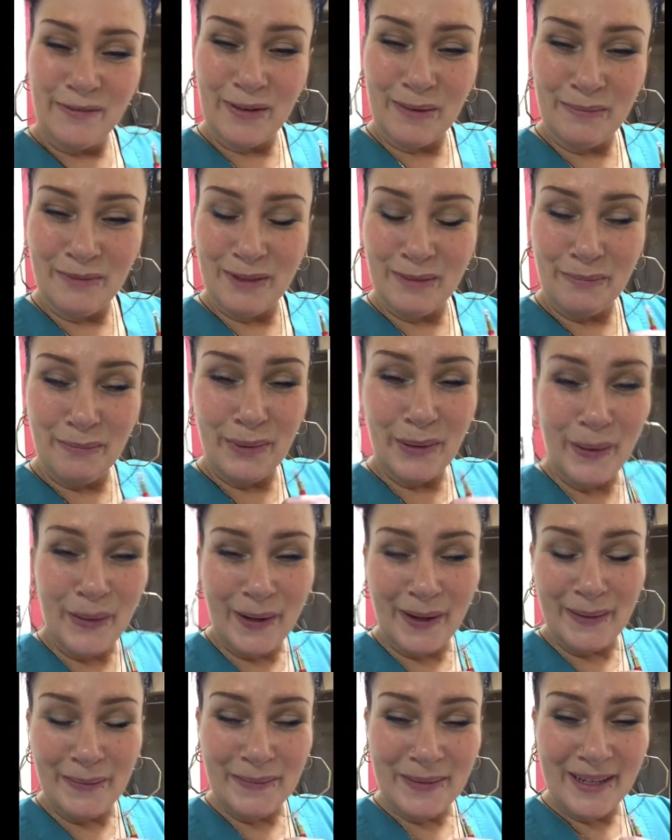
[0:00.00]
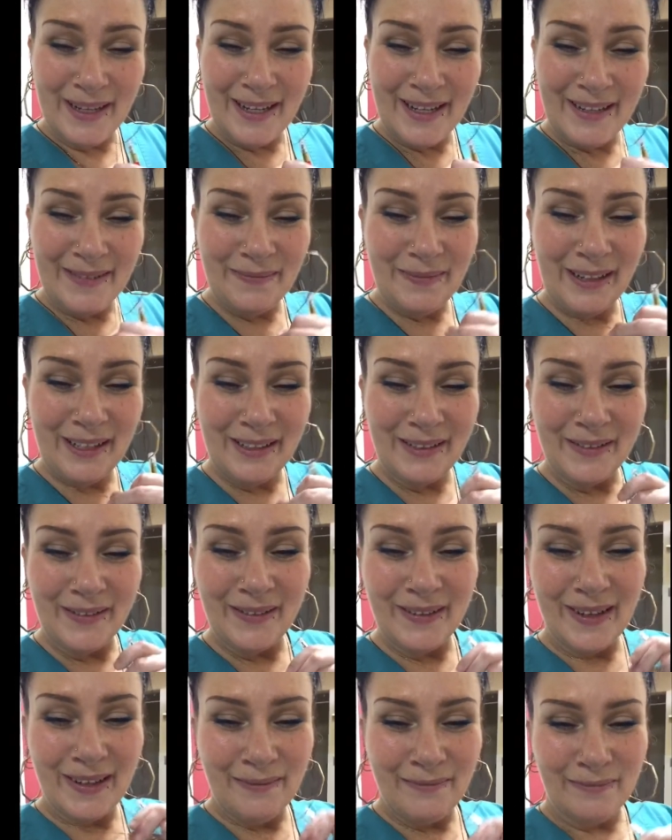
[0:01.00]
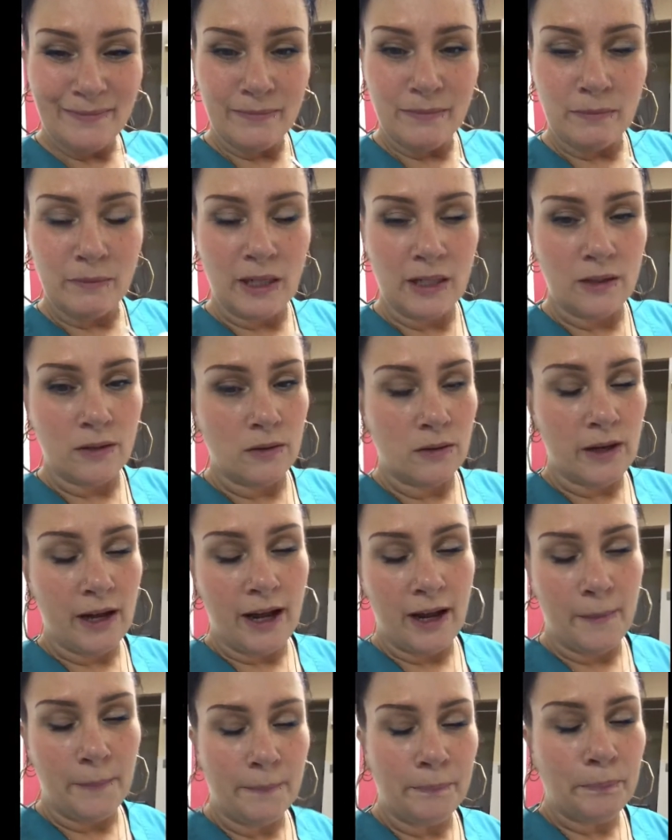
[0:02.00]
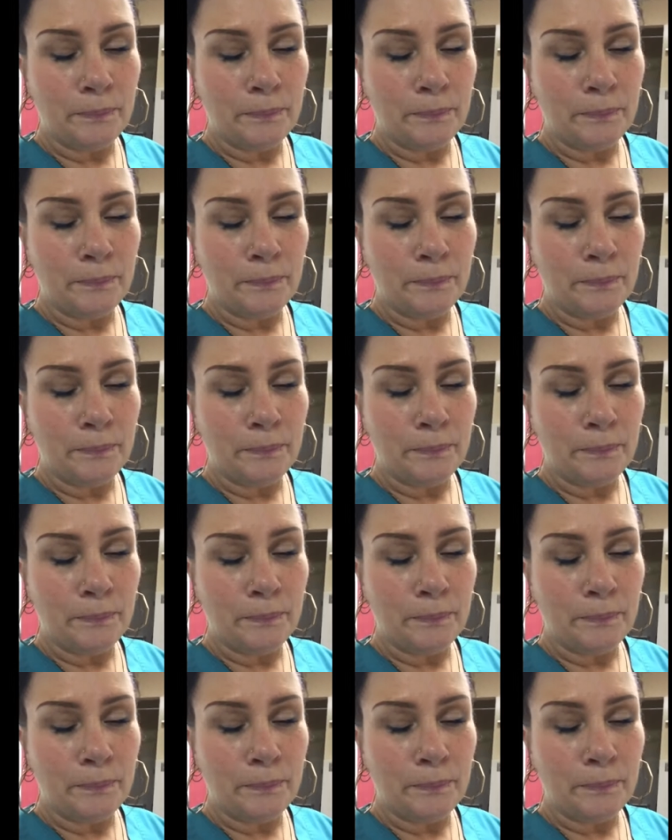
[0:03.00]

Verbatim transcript: from deployment. My little, my little guy,